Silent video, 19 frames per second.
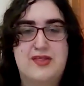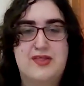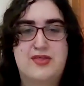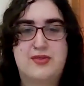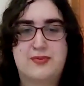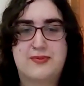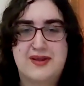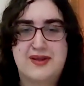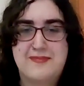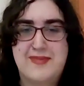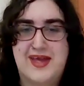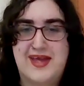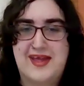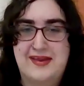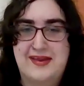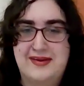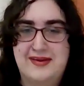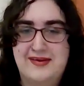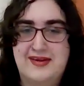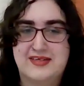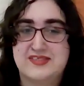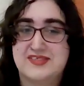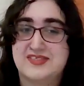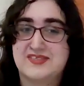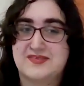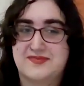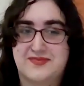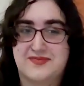three men,
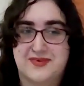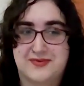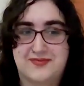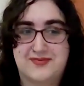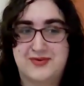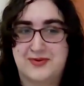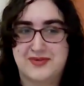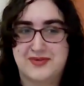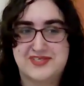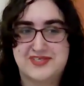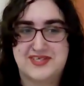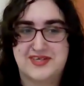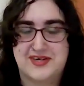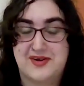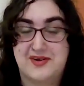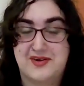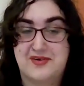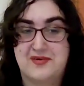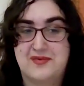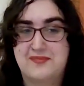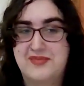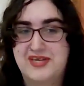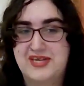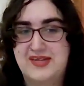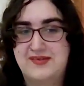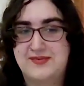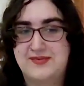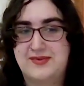because, you know, of course, you know,
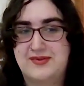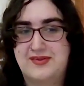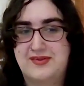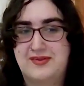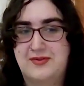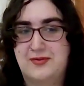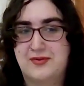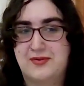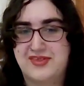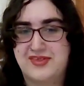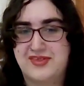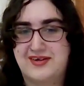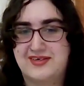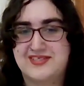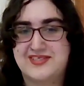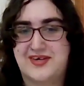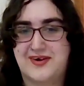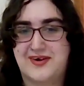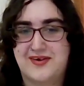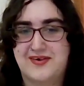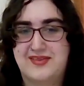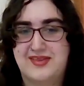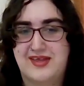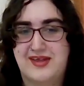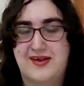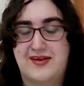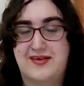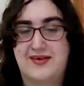medieval Orthodox art,
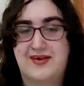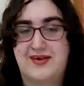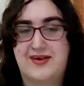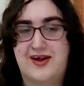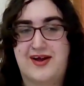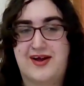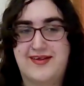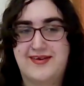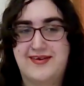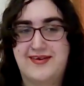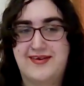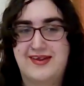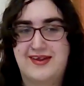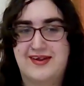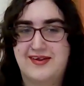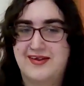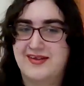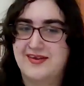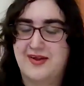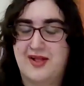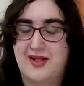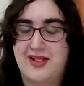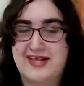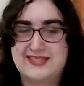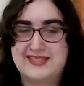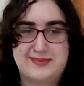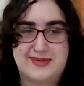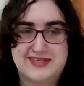they God in all
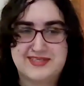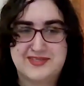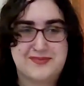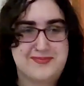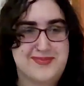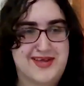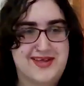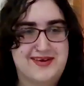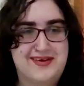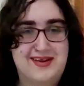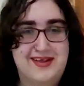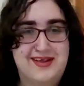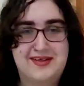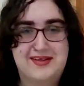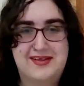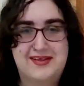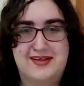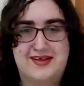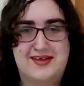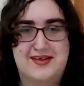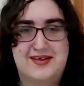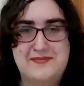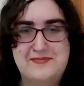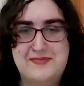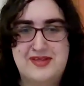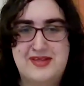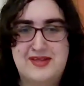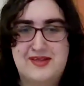aspects are men.
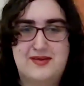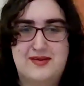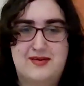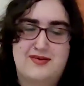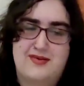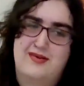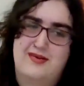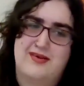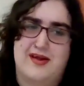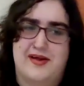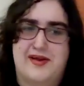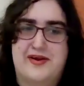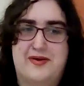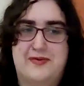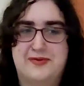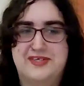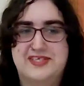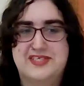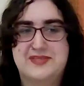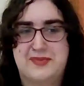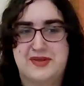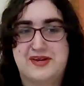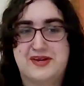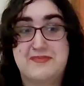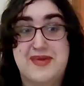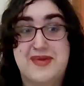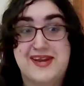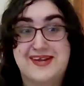Not always, but
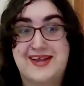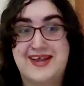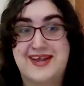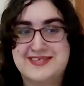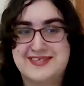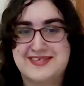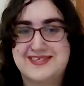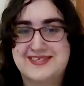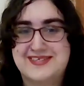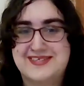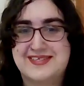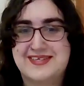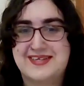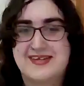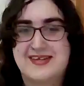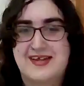in many cases.